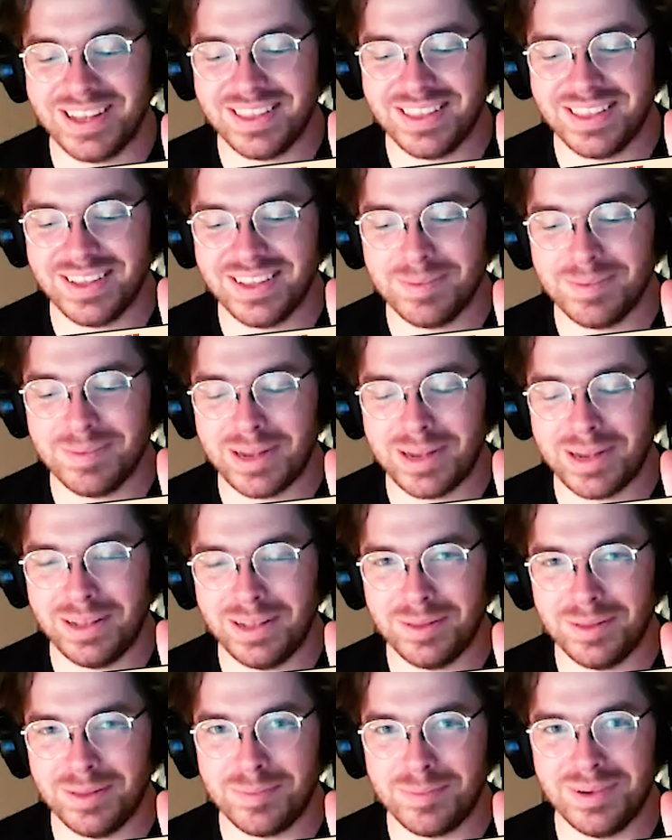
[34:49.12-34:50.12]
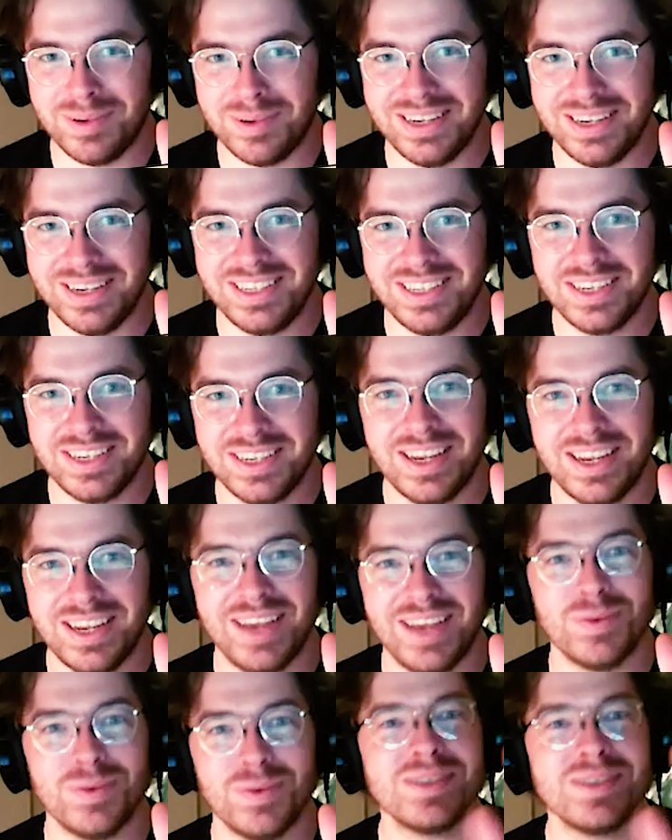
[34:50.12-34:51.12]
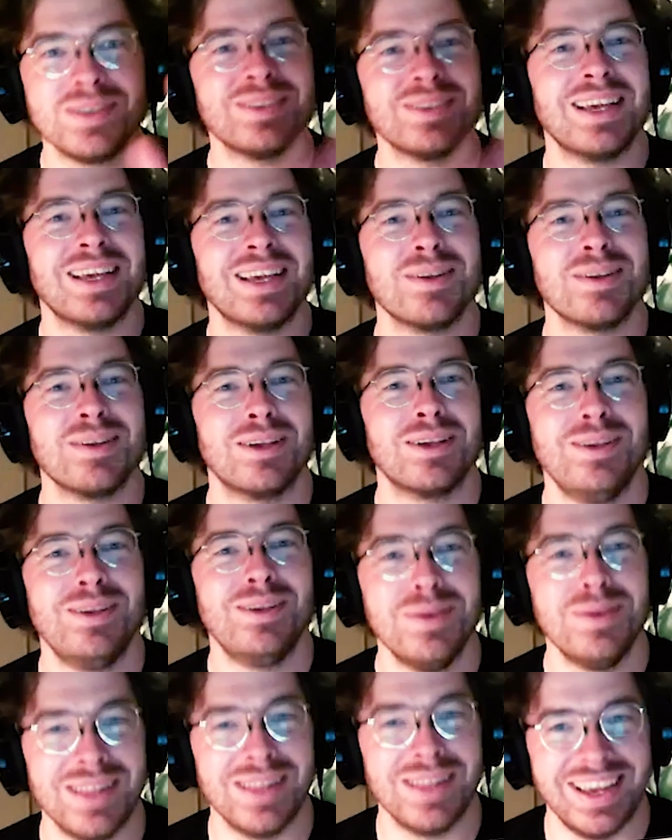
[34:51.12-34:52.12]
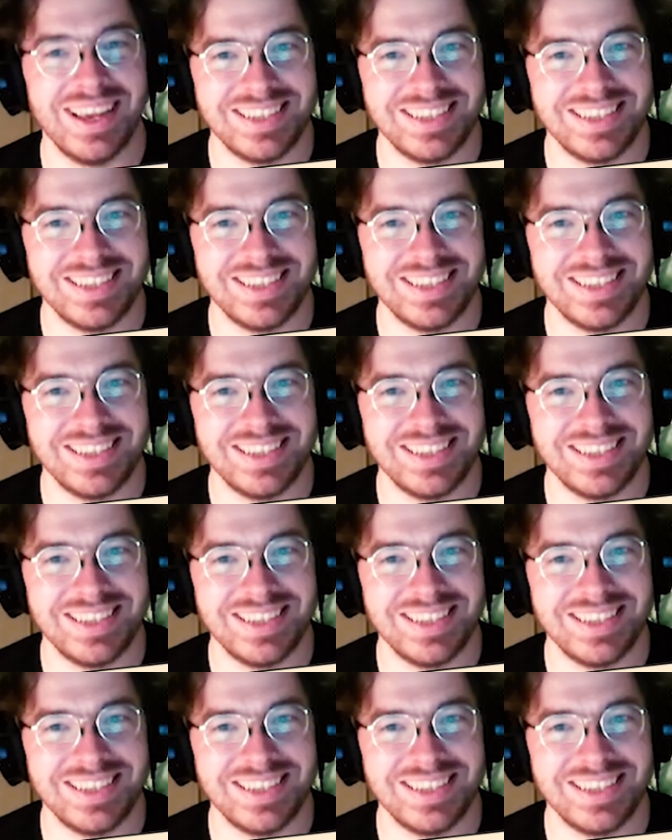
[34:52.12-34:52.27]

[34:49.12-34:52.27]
the Battle of the Bridge. What's your take on the Q clash?